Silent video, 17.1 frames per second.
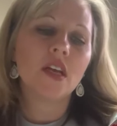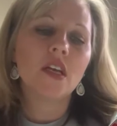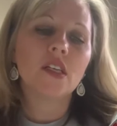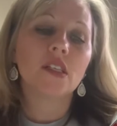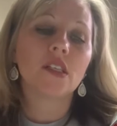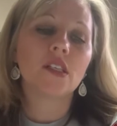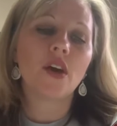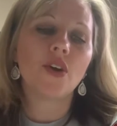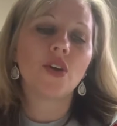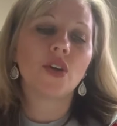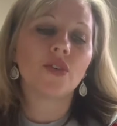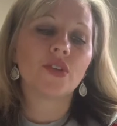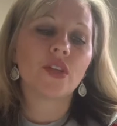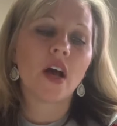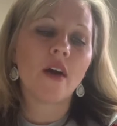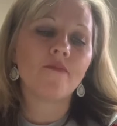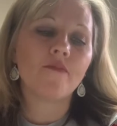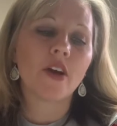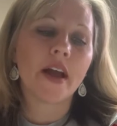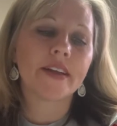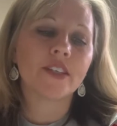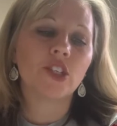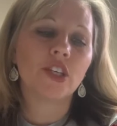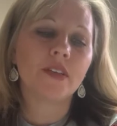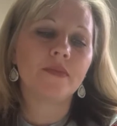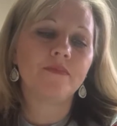so your top
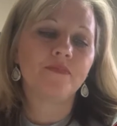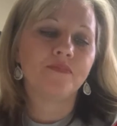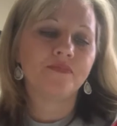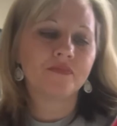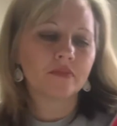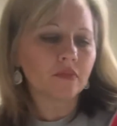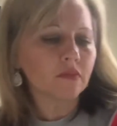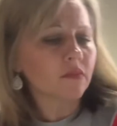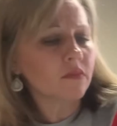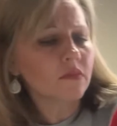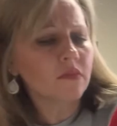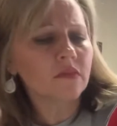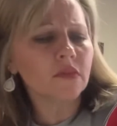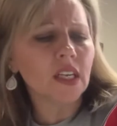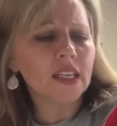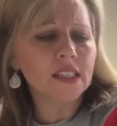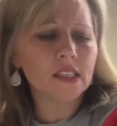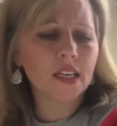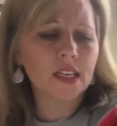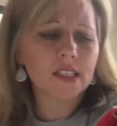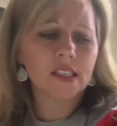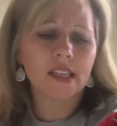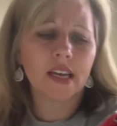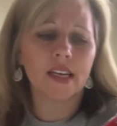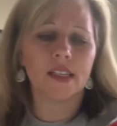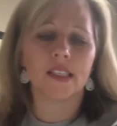fraction is going to
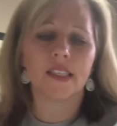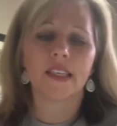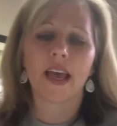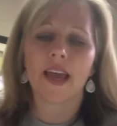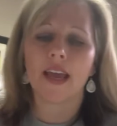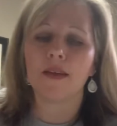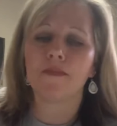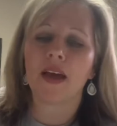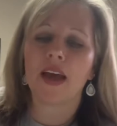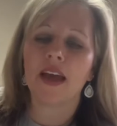stay the same,